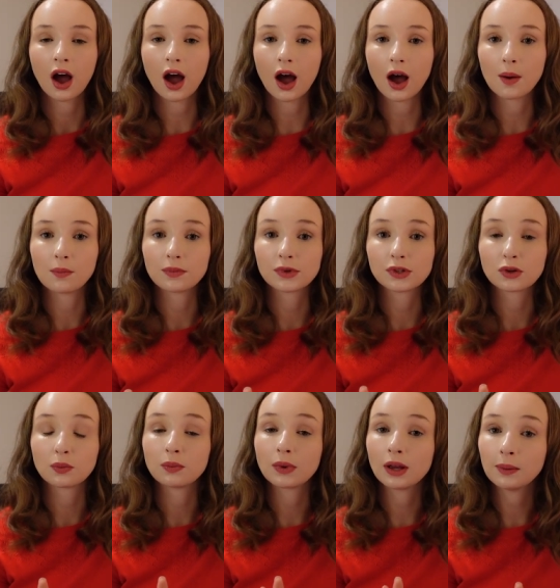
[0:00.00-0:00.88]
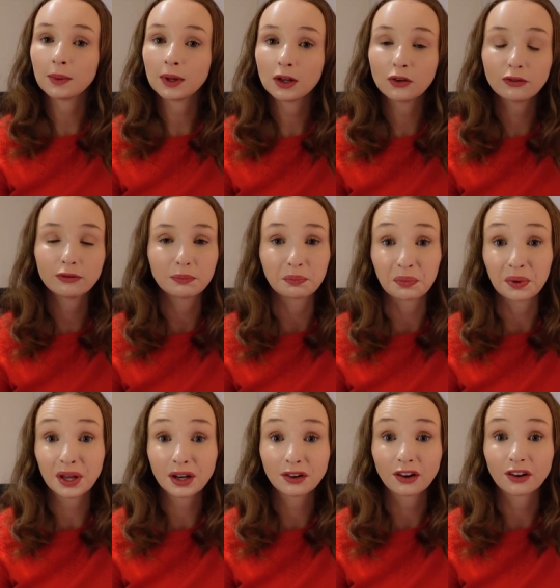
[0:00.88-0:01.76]
Um, so maybe you've
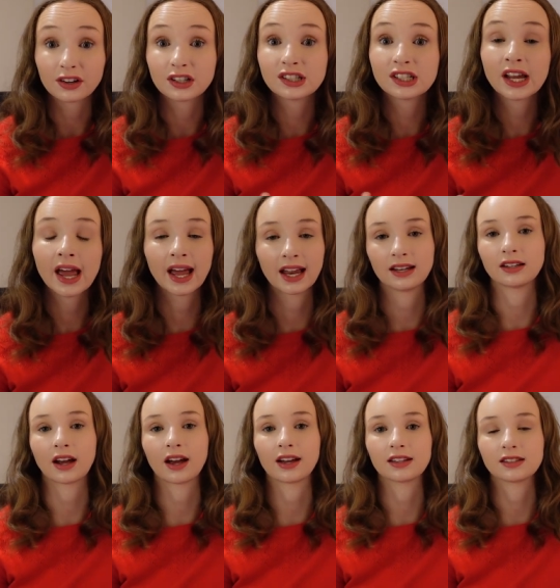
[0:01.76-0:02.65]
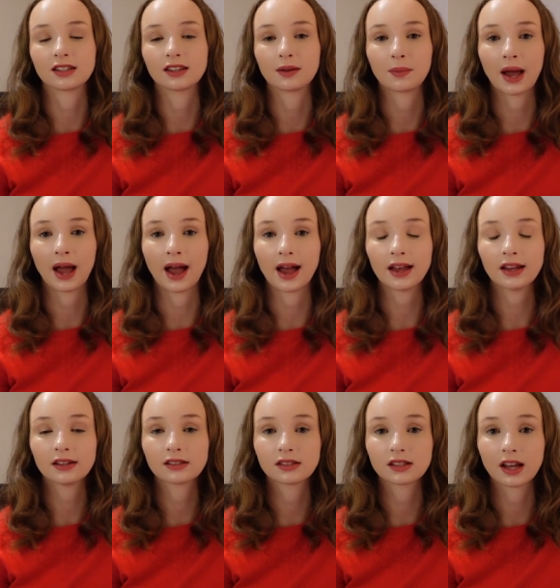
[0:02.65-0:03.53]
been on 10 diets in the
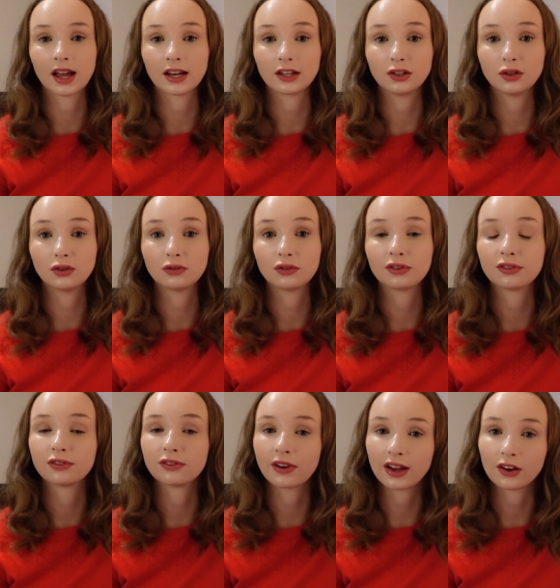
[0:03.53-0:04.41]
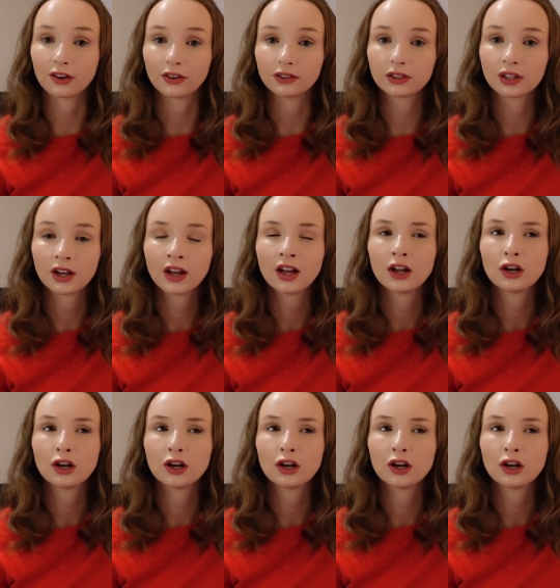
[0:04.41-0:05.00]
past and you've failed.